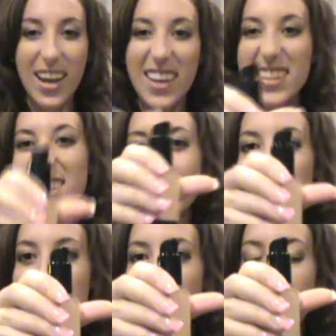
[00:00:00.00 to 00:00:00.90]
And this is
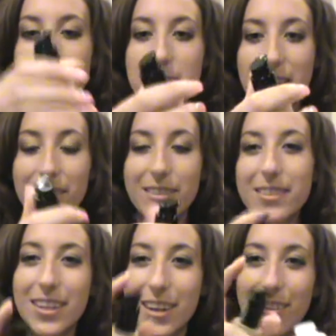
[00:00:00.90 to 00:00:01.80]
a pump, so
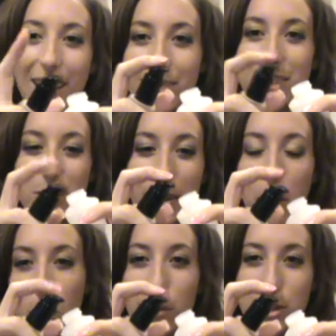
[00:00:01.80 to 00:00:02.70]
you know, I have to do like
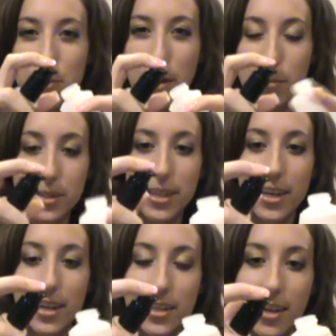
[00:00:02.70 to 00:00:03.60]
a whole bunch of pumps to
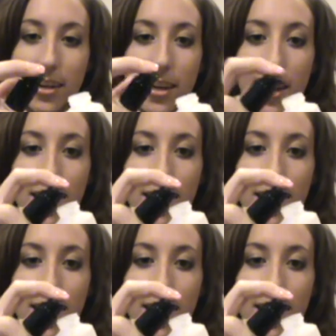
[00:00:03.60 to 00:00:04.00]
get it in there.